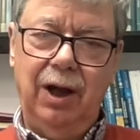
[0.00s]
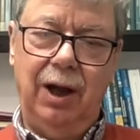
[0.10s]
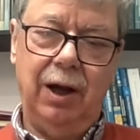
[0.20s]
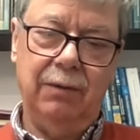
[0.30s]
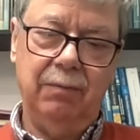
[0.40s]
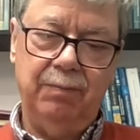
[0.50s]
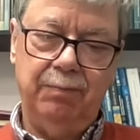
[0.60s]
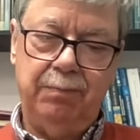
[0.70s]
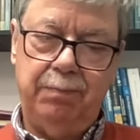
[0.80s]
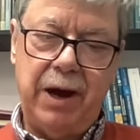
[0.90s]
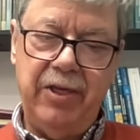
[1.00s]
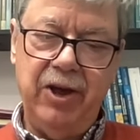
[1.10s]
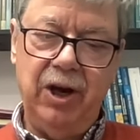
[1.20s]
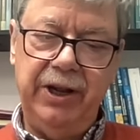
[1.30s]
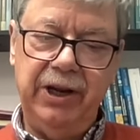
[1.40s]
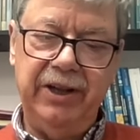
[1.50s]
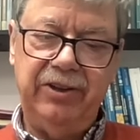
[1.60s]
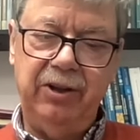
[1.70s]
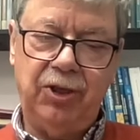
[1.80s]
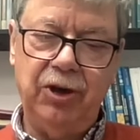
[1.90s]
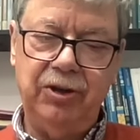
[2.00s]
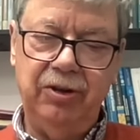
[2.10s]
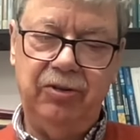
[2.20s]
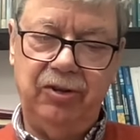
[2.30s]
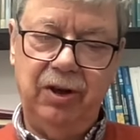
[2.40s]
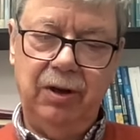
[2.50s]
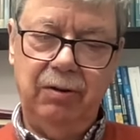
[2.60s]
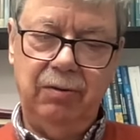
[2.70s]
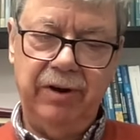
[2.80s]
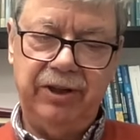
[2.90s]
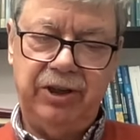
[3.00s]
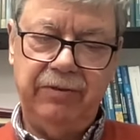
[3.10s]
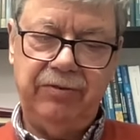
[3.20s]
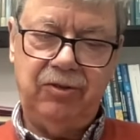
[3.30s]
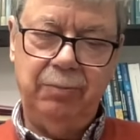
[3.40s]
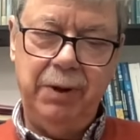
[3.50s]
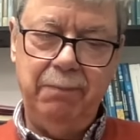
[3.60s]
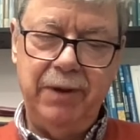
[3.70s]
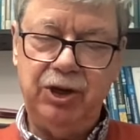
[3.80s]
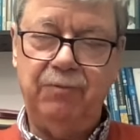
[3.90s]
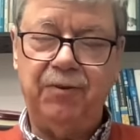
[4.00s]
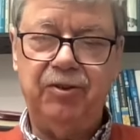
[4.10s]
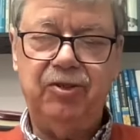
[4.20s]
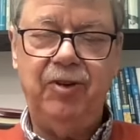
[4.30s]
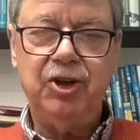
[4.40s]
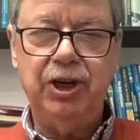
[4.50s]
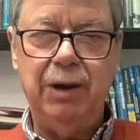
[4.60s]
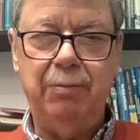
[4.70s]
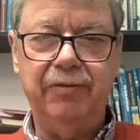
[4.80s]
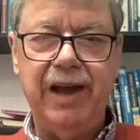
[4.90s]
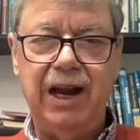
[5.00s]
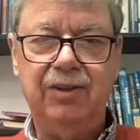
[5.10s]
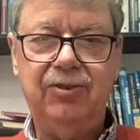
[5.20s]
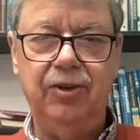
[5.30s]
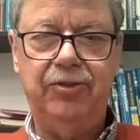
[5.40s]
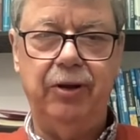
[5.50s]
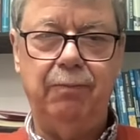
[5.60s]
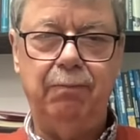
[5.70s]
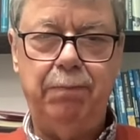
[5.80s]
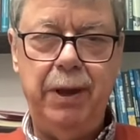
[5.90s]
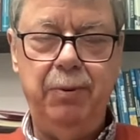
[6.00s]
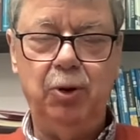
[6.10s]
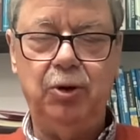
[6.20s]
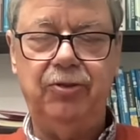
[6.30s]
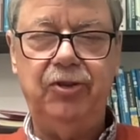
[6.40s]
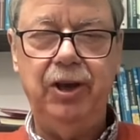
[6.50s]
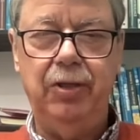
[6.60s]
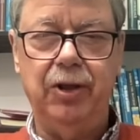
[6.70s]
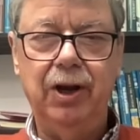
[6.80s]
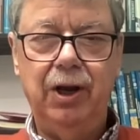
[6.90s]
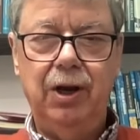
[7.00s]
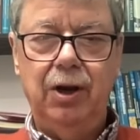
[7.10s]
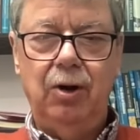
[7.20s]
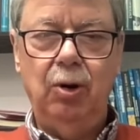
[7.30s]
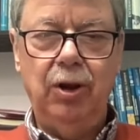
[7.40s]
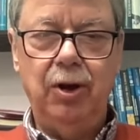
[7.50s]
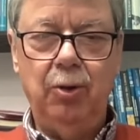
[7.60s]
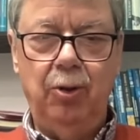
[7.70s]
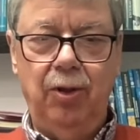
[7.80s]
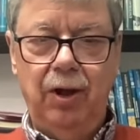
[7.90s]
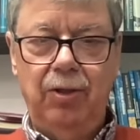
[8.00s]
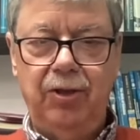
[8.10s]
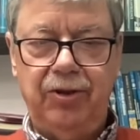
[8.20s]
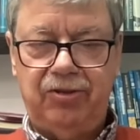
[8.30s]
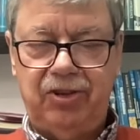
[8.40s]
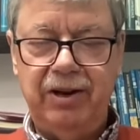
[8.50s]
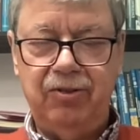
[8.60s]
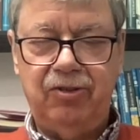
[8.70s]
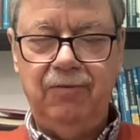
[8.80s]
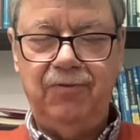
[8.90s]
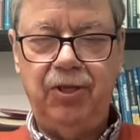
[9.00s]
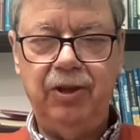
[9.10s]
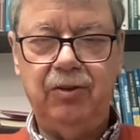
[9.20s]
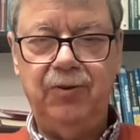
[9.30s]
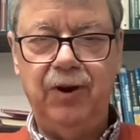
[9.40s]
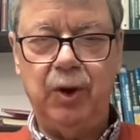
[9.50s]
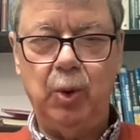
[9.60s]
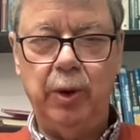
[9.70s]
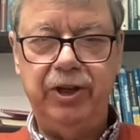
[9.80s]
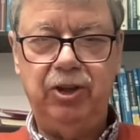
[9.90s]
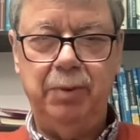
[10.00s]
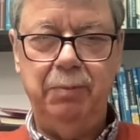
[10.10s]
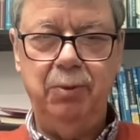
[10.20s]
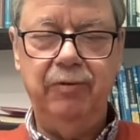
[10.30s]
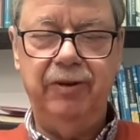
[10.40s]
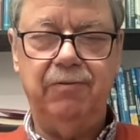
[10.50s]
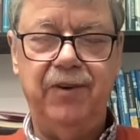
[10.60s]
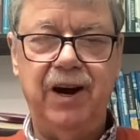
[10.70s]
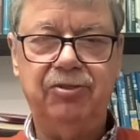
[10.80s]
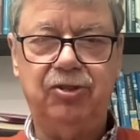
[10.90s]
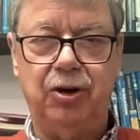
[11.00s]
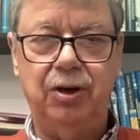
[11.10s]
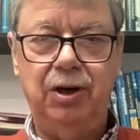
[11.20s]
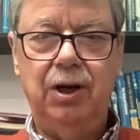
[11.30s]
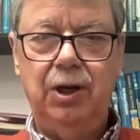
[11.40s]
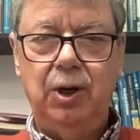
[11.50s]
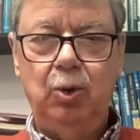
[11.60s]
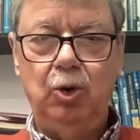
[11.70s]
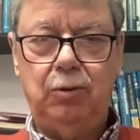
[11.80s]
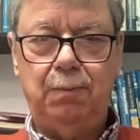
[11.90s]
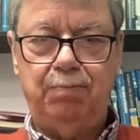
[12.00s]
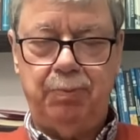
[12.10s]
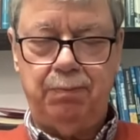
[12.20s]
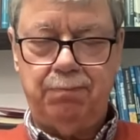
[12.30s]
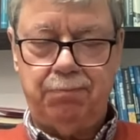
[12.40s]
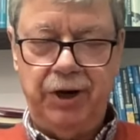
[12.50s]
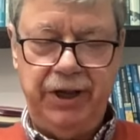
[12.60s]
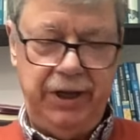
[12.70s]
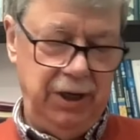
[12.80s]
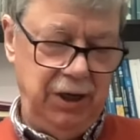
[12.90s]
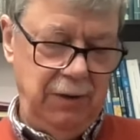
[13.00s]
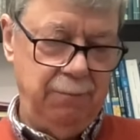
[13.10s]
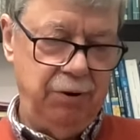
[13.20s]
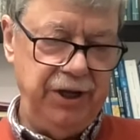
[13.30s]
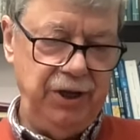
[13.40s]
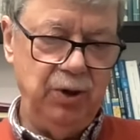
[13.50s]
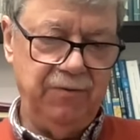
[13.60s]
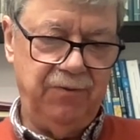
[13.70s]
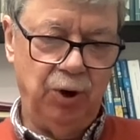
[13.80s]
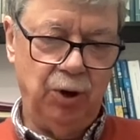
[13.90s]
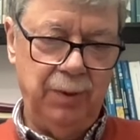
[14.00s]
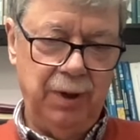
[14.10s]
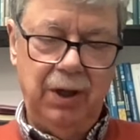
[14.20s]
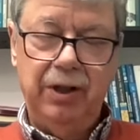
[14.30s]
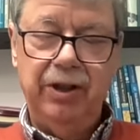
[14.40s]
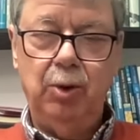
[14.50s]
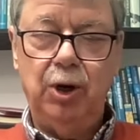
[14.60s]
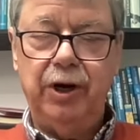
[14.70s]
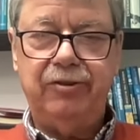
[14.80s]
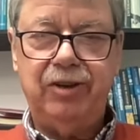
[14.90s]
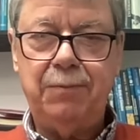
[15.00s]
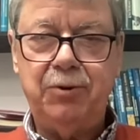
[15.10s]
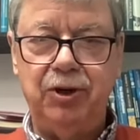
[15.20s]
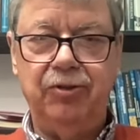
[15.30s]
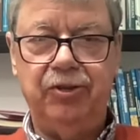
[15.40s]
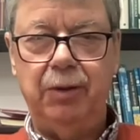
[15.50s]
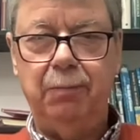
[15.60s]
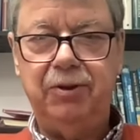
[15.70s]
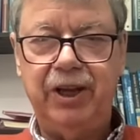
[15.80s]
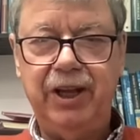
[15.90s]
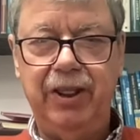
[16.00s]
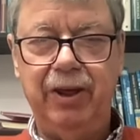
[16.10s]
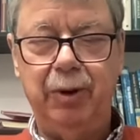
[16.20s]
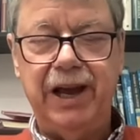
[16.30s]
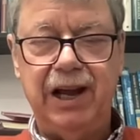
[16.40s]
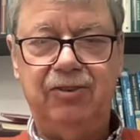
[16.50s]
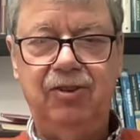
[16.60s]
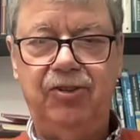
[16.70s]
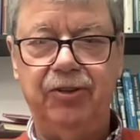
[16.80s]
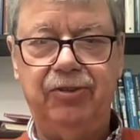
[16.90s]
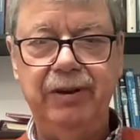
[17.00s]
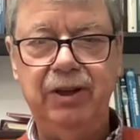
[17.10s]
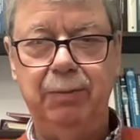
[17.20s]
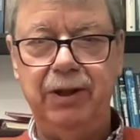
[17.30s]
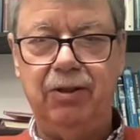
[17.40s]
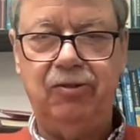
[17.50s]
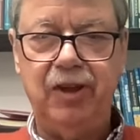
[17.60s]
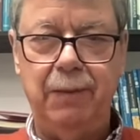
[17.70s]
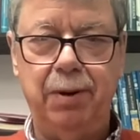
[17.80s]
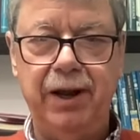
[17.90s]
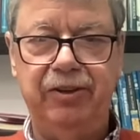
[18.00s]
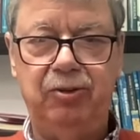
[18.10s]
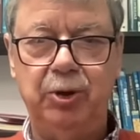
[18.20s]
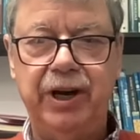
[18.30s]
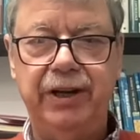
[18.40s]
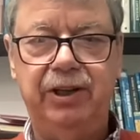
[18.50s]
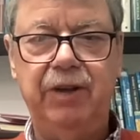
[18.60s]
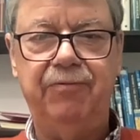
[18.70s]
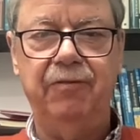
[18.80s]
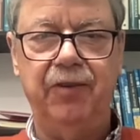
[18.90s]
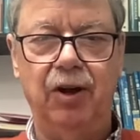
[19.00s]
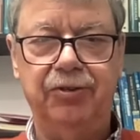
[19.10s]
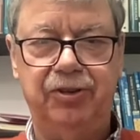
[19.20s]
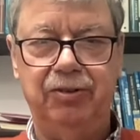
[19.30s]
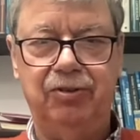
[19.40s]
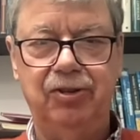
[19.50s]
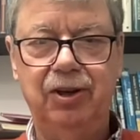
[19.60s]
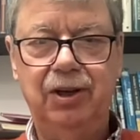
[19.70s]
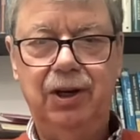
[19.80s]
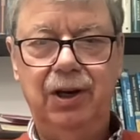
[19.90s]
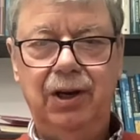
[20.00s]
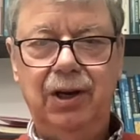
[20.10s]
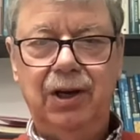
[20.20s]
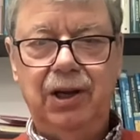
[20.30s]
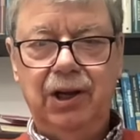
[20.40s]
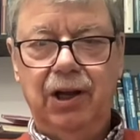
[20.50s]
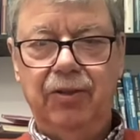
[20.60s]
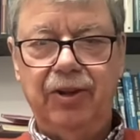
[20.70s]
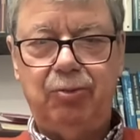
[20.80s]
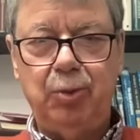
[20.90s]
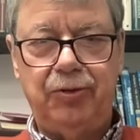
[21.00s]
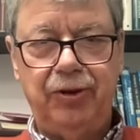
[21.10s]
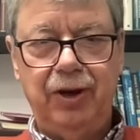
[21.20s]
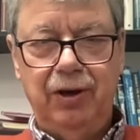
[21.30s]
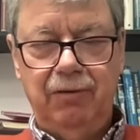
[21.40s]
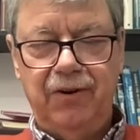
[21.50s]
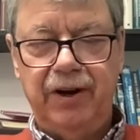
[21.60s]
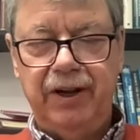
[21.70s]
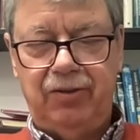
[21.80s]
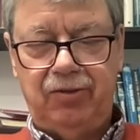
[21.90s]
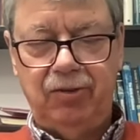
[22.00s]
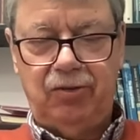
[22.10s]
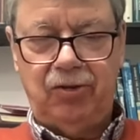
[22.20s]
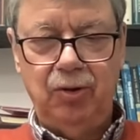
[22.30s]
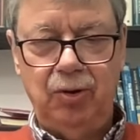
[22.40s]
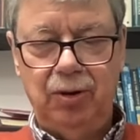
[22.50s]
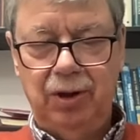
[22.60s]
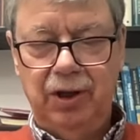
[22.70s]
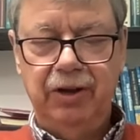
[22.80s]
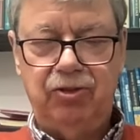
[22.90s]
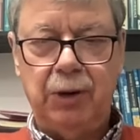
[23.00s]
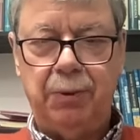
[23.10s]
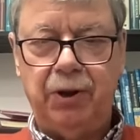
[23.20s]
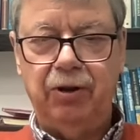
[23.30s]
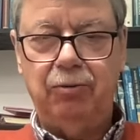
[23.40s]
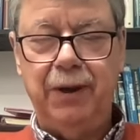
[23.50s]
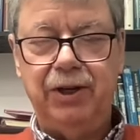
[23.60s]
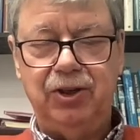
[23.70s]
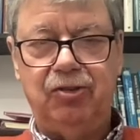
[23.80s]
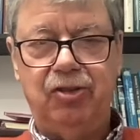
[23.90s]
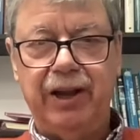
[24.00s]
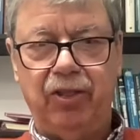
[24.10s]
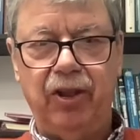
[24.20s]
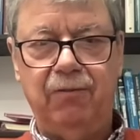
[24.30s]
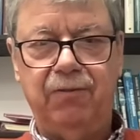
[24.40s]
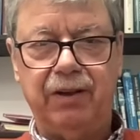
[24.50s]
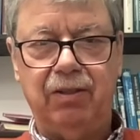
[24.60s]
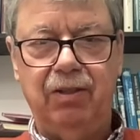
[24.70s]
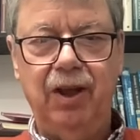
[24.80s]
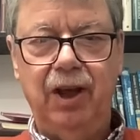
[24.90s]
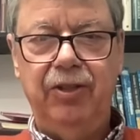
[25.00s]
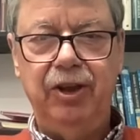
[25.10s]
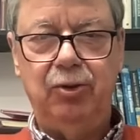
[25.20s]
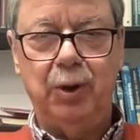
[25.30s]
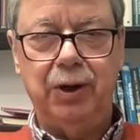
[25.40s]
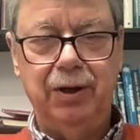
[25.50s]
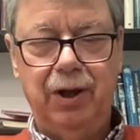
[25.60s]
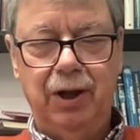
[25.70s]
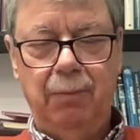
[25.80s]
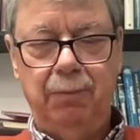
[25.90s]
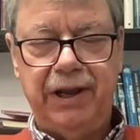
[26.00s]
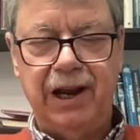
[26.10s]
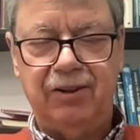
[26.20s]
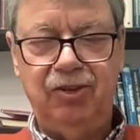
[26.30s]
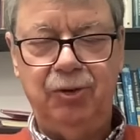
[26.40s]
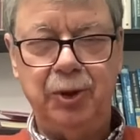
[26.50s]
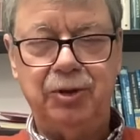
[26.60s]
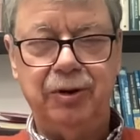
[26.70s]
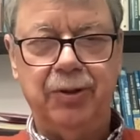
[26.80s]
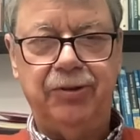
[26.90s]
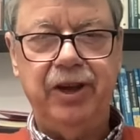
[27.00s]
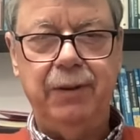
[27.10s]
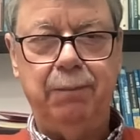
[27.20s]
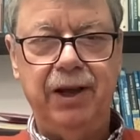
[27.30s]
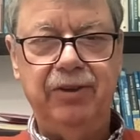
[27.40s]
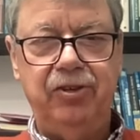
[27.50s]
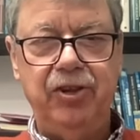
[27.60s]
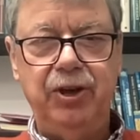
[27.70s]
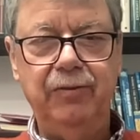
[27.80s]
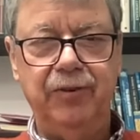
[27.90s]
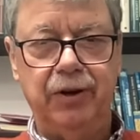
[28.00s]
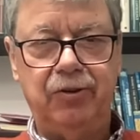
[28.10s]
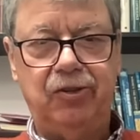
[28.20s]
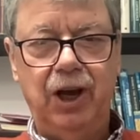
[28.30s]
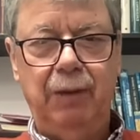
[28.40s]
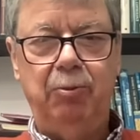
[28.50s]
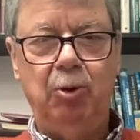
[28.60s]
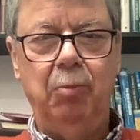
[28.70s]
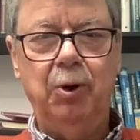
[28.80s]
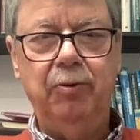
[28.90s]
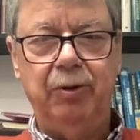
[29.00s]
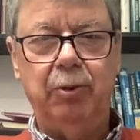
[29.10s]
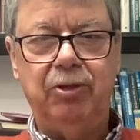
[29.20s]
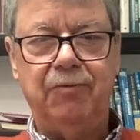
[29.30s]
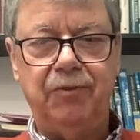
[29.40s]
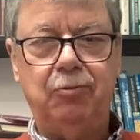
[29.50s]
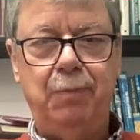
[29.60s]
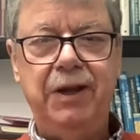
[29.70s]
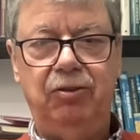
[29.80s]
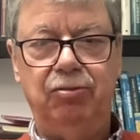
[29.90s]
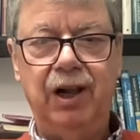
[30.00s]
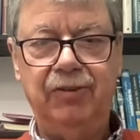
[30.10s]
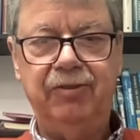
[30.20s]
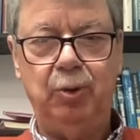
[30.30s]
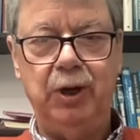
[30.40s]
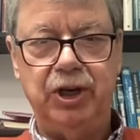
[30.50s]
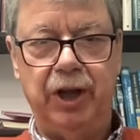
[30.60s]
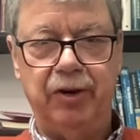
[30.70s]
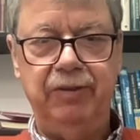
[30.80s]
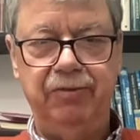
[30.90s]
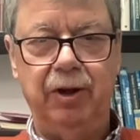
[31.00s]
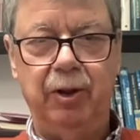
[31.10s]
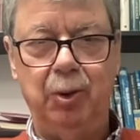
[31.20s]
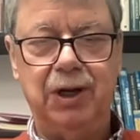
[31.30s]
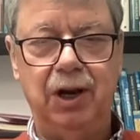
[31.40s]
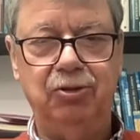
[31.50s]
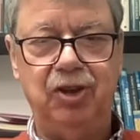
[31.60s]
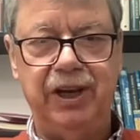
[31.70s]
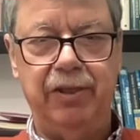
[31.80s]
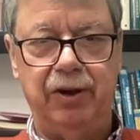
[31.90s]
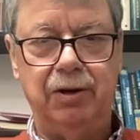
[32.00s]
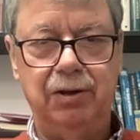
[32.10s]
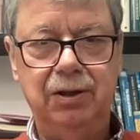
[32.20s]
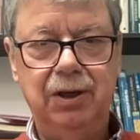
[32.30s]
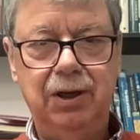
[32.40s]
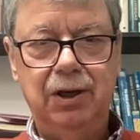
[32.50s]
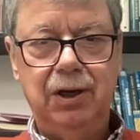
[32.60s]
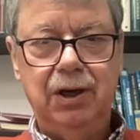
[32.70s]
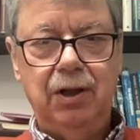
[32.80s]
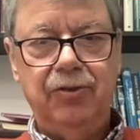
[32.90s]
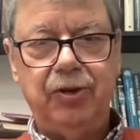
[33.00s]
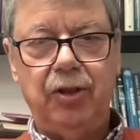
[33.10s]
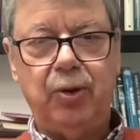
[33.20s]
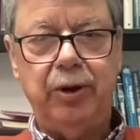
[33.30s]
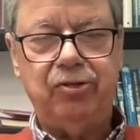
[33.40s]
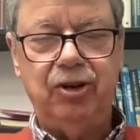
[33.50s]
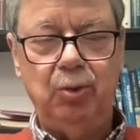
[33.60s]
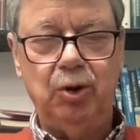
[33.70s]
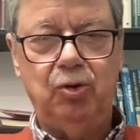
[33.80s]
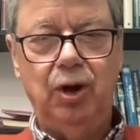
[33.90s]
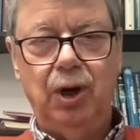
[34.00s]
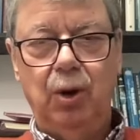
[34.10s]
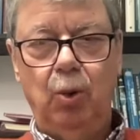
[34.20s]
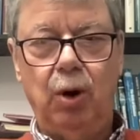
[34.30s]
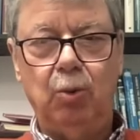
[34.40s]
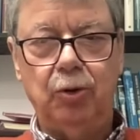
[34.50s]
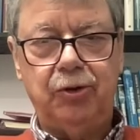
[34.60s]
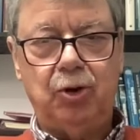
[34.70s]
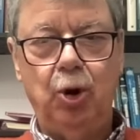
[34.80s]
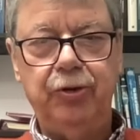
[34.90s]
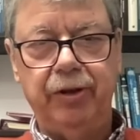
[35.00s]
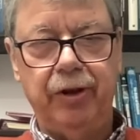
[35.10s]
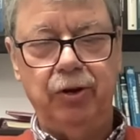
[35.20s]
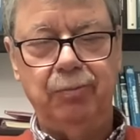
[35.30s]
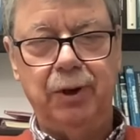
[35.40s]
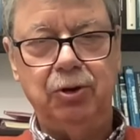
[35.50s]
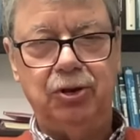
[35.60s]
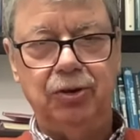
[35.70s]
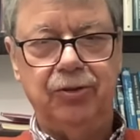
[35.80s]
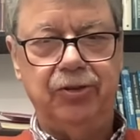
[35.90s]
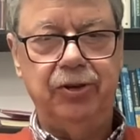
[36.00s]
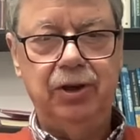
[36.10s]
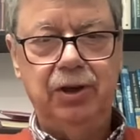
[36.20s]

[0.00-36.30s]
Um, by the early 1930s, redshifts had been measured for a sufficient number of galaxies that people could see that although this tendency for things further away to be moving faster was pretty pretty uniform. There were exceptions, and in particular, there were galaxies that seemed to be at the same place, which had different velocities. And this was very soon interpreted as being just that. And in fact, the, these were galaxies which are at the same place in the universe, but were moving with different speeds relative to each other, even though they were close together. And so the question was, what was causing those motions?